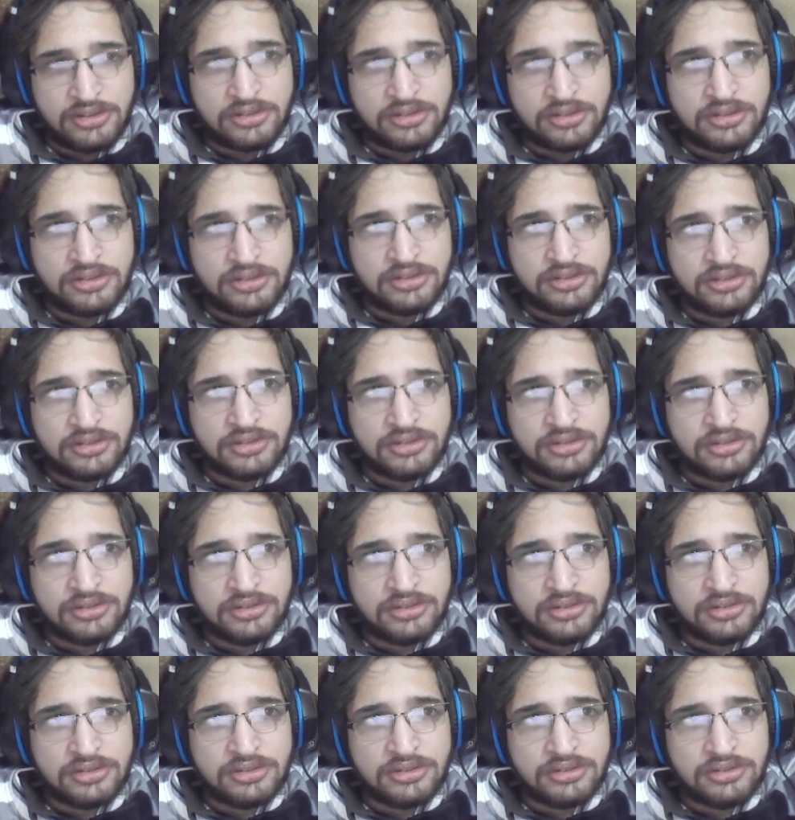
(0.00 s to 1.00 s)

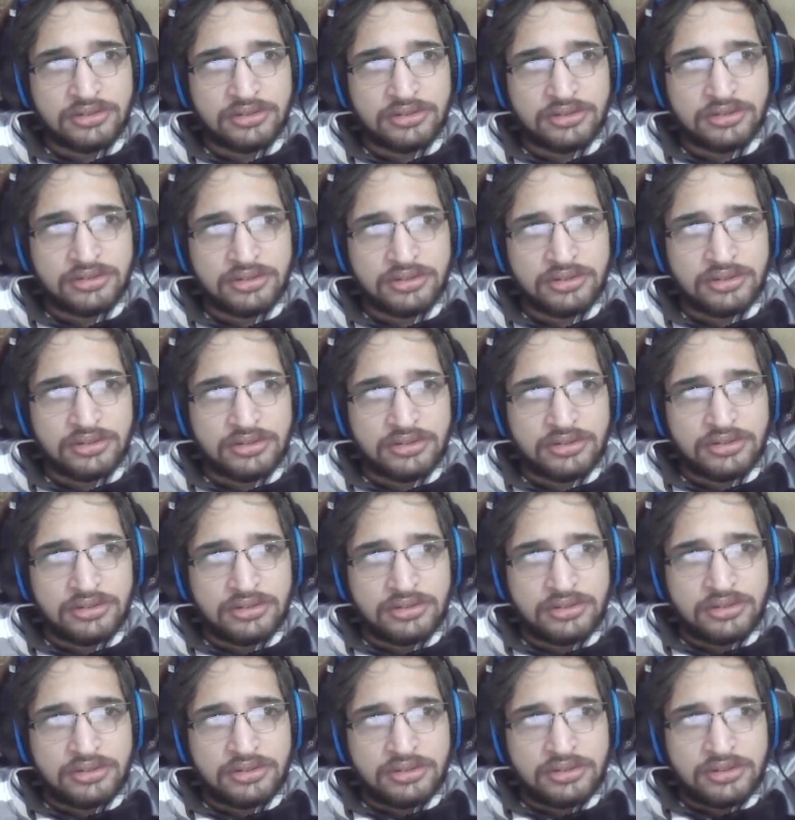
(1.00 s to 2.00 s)

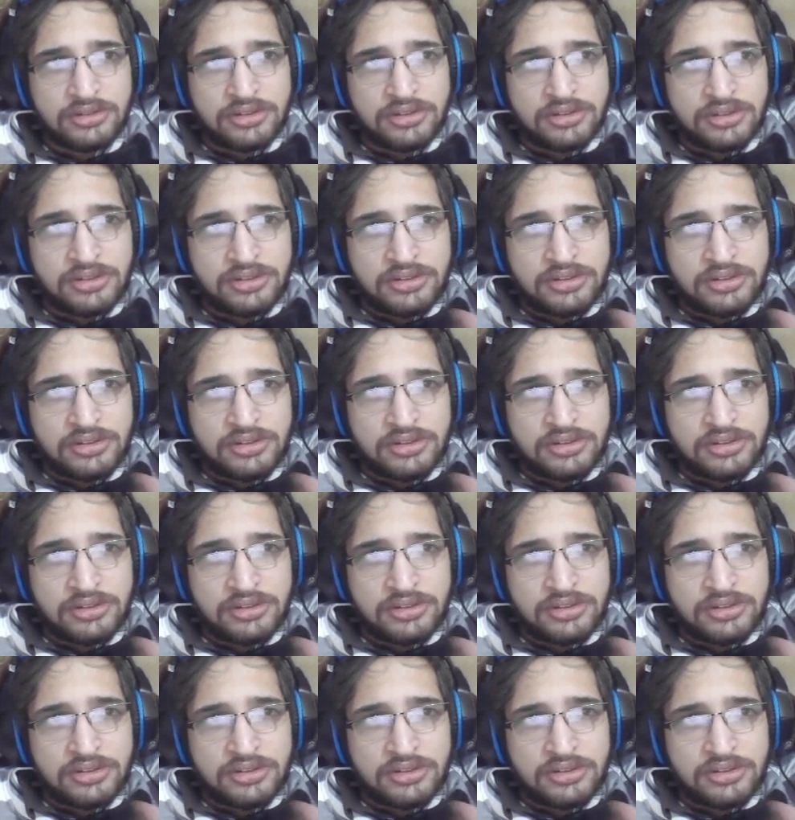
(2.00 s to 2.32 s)
(silence)